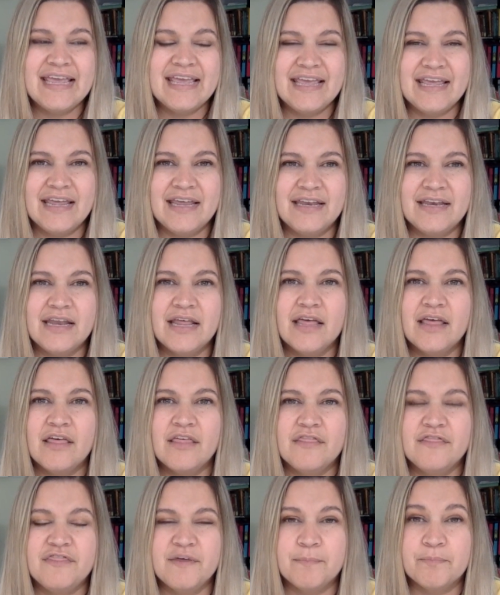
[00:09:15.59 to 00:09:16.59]
in
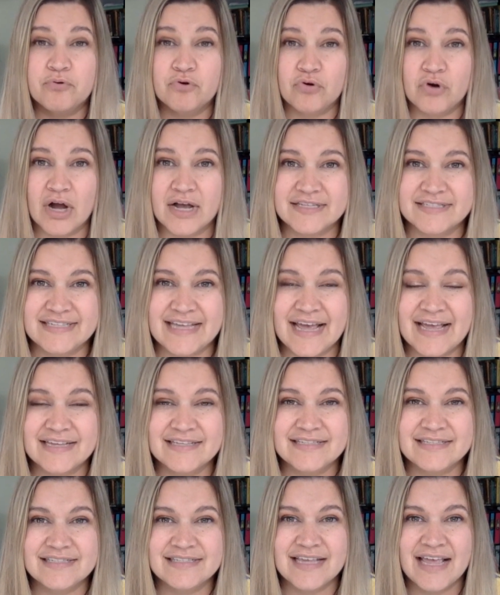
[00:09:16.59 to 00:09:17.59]
the
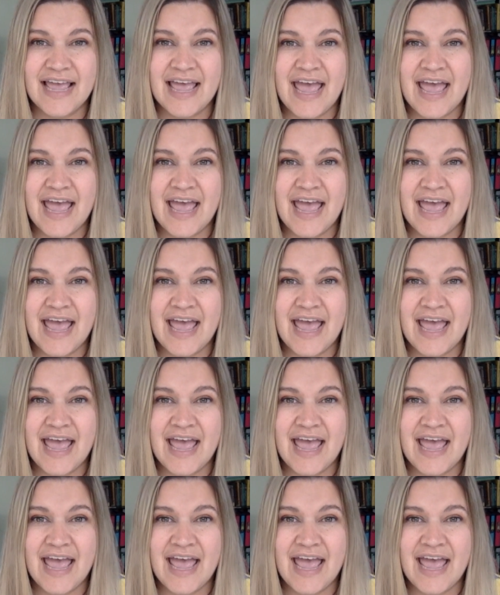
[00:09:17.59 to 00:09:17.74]
process.